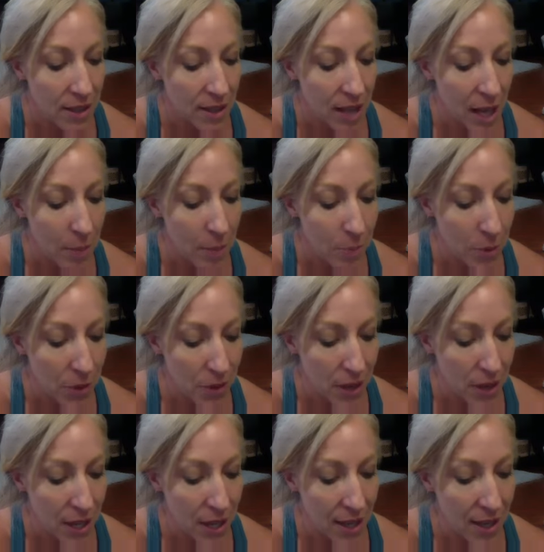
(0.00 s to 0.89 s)

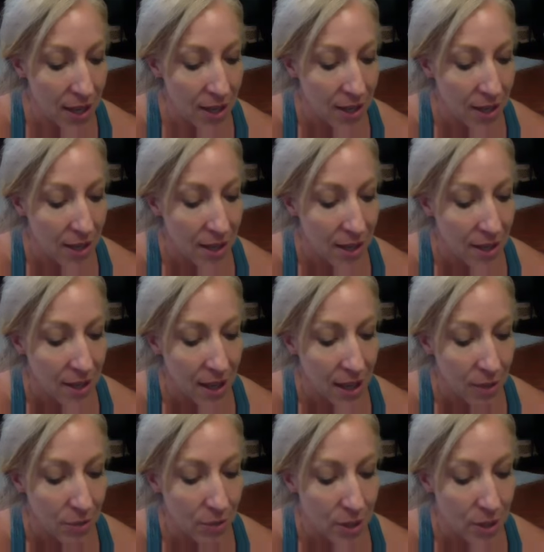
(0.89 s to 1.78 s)
empathy,
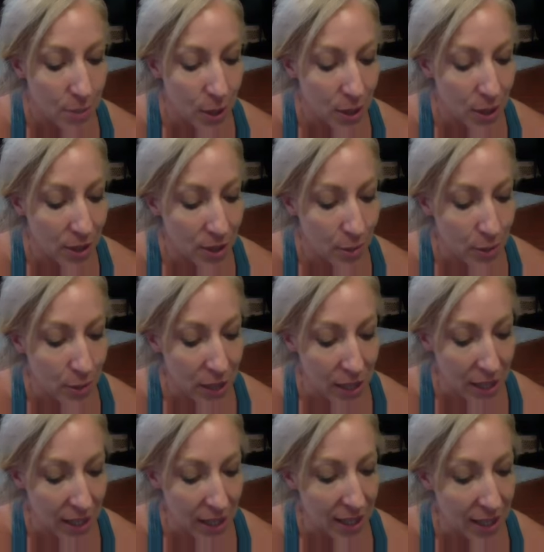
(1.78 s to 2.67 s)
and responsibility.